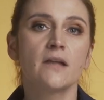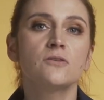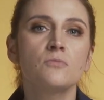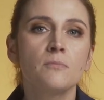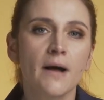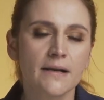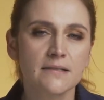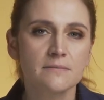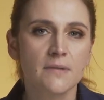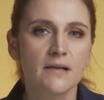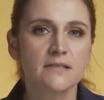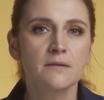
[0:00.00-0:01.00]
To
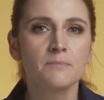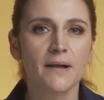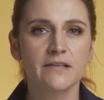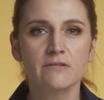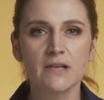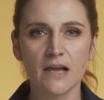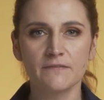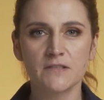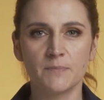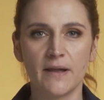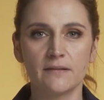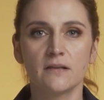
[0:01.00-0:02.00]
maximize the battery
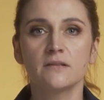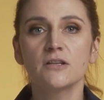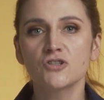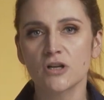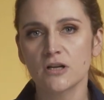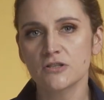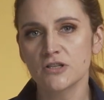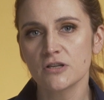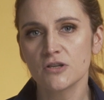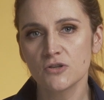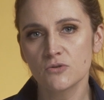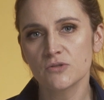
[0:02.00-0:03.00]
lifespan, the charger
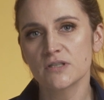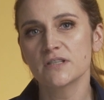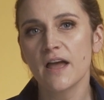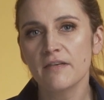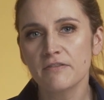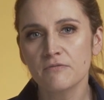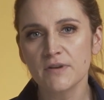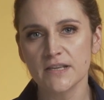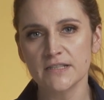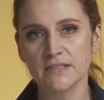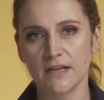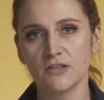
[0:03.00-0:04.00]
uses a
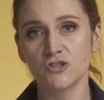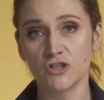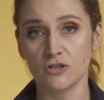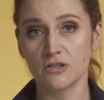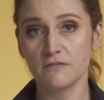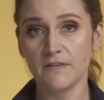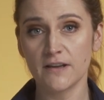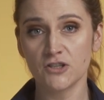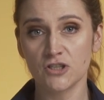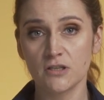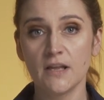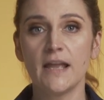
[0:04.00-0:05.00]
three-stage charging
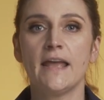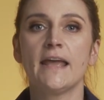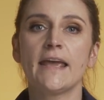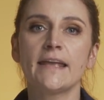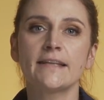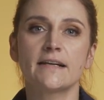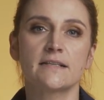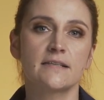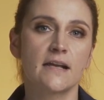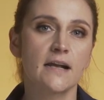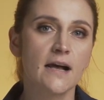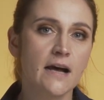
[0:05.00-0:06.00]
function, it has a
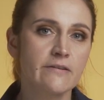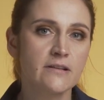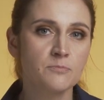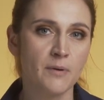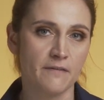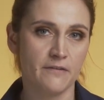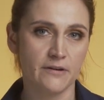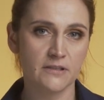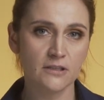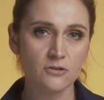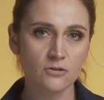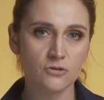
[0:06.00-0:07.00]
current buffering
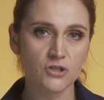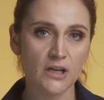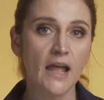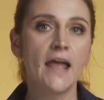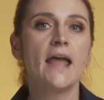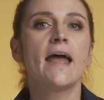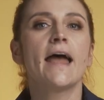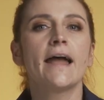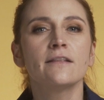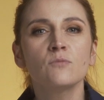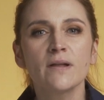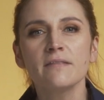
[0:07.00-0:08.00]
technology,
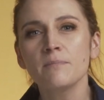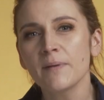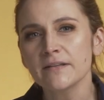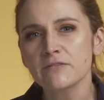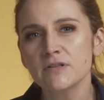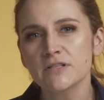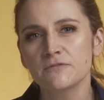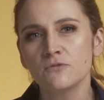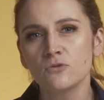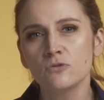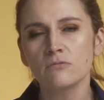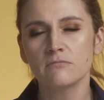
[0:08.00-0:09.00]
and when the battery is
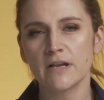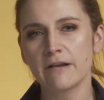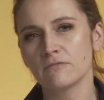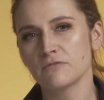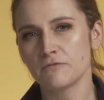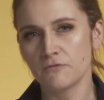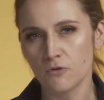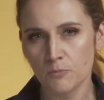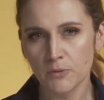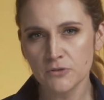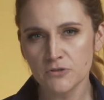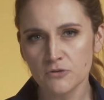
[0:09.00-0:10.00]
full, around
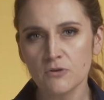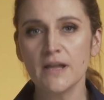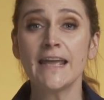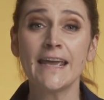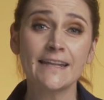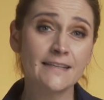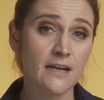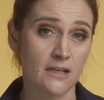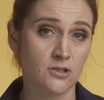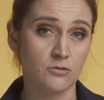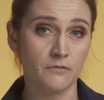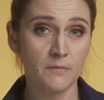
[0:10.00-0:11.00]
4.2, it
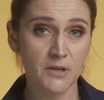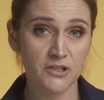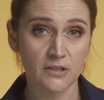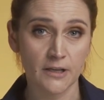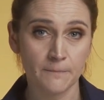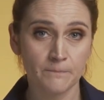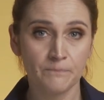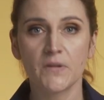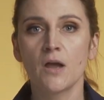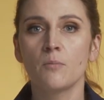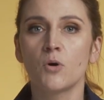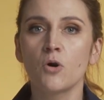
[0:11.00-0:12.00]
cuts off immediately.
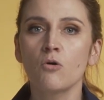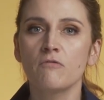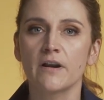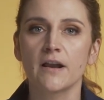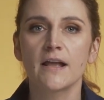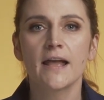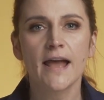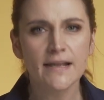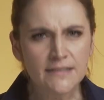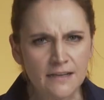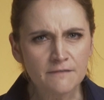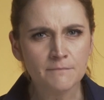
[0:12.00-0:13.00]
Moreover,
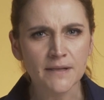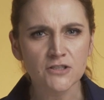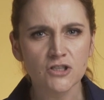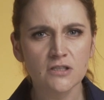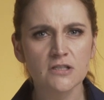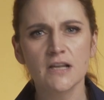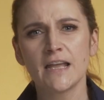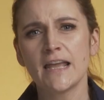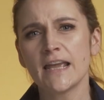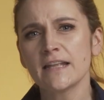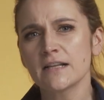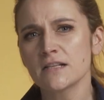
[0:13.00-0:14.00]
as I've mentioned,
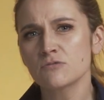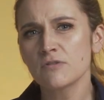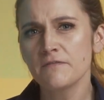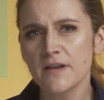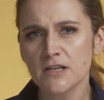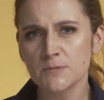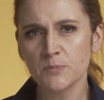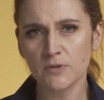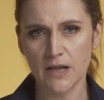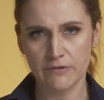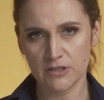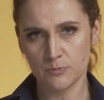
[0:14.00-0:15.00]
it has reverse
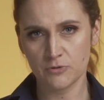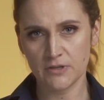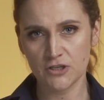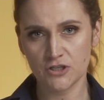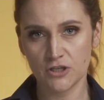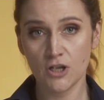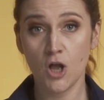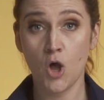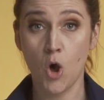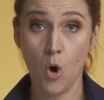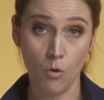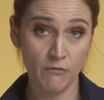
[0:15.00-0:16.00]
polarity protection,
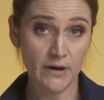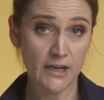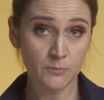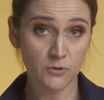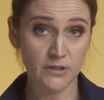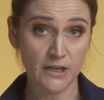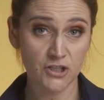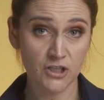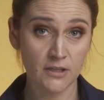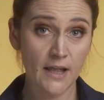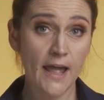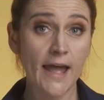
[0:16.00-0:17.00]
overheat
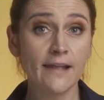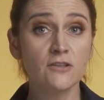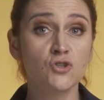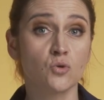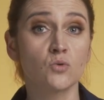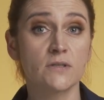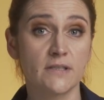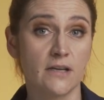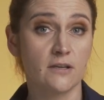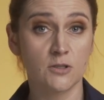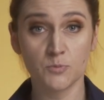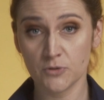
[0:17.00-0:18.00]
protection, and short
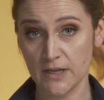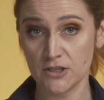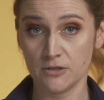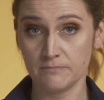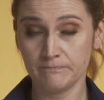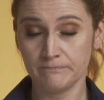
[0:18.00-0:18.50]
circuits protection.